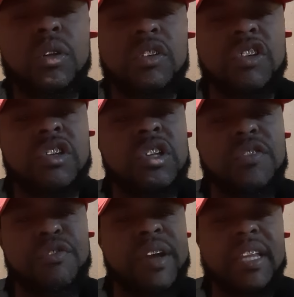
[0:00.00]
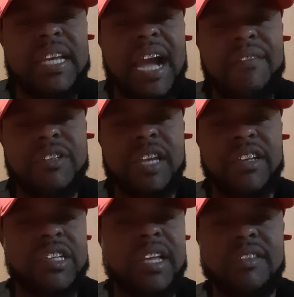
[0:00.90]
Just a little friendly
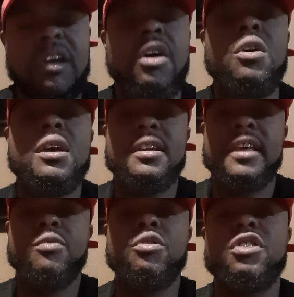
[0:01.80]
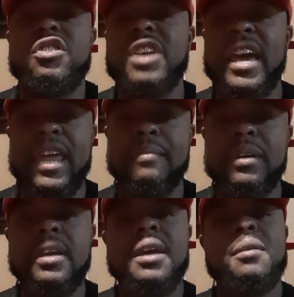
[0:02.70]
conversation. That's all. That's what she shot at
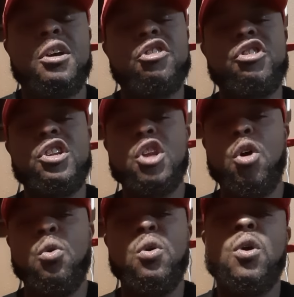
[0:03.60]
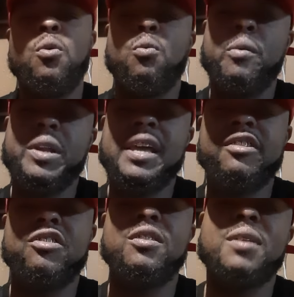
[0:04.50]
me. Because she know what
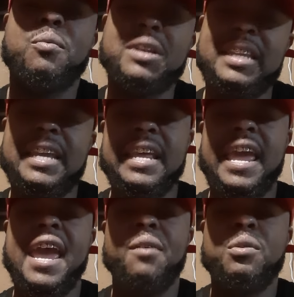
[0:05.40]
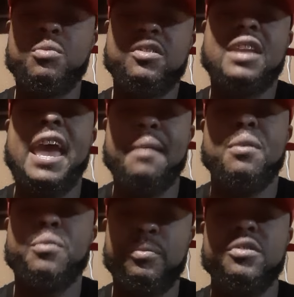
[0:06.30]
relationship that we did have. We was
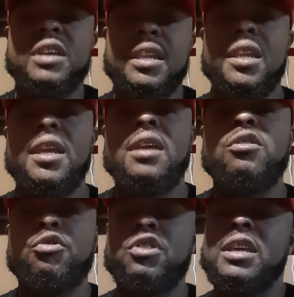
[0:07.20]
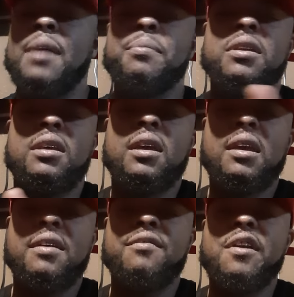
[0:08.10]
stabbing. We was getting it in. So she kept it
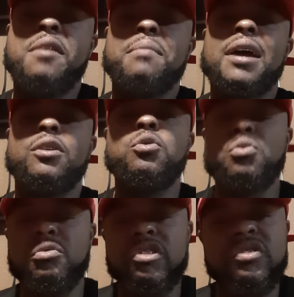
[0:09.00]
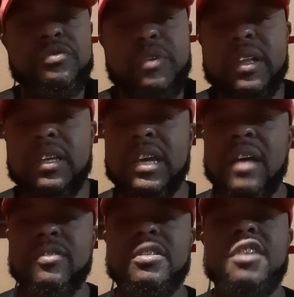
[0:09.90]
very minute. Just a friendly
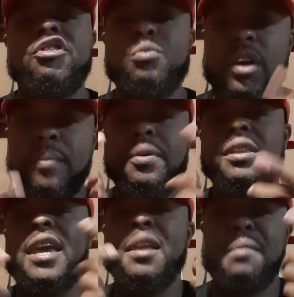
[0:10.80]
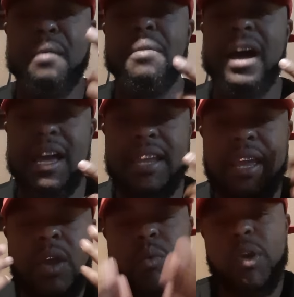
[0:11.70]
conversation. She wanted to put that in my mind
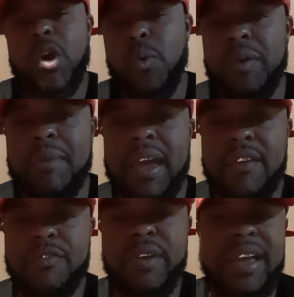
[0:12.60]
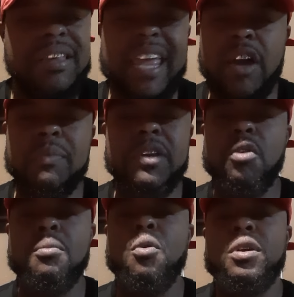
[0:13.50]
that we're going to remain friends. It ain't going to be
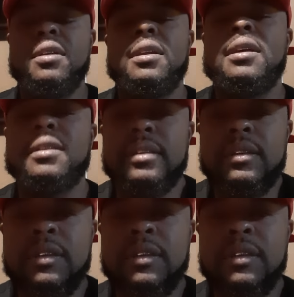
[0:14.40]
no more than this.